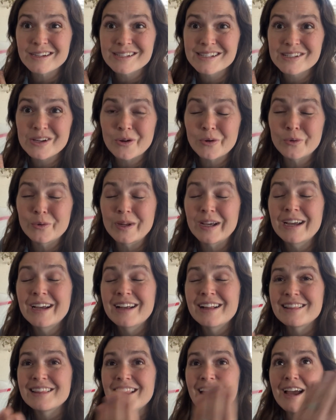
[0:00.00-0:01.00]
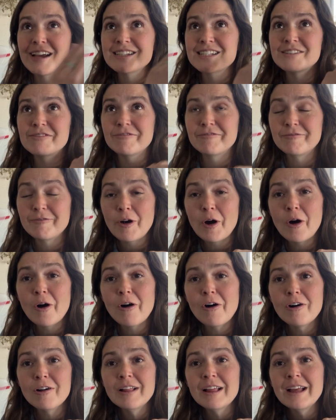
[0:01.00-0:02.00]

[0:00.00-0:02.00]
sown last fall